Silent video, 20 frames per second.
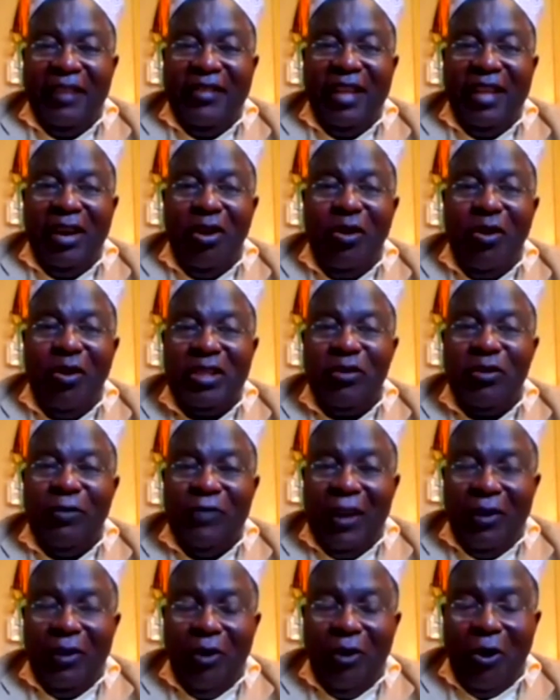the uh-huh. lowest of
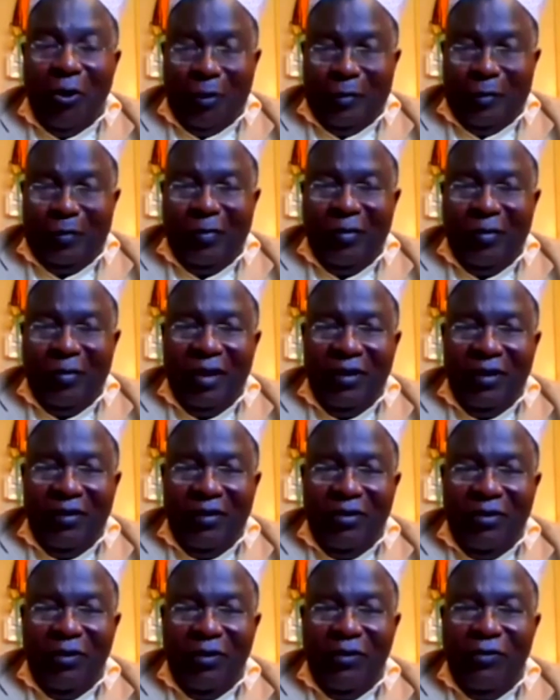the low,
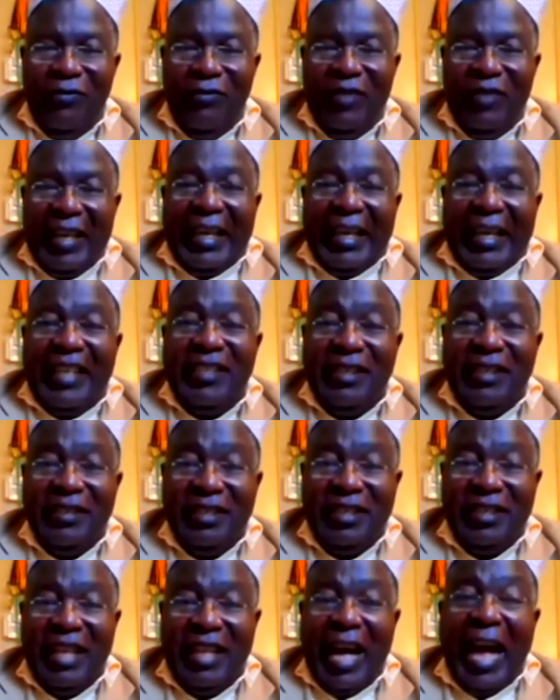of the
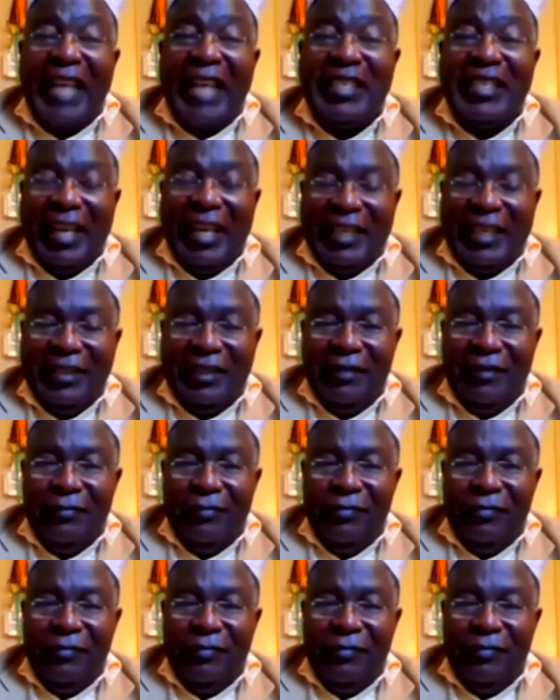Kenyans, the hustlers.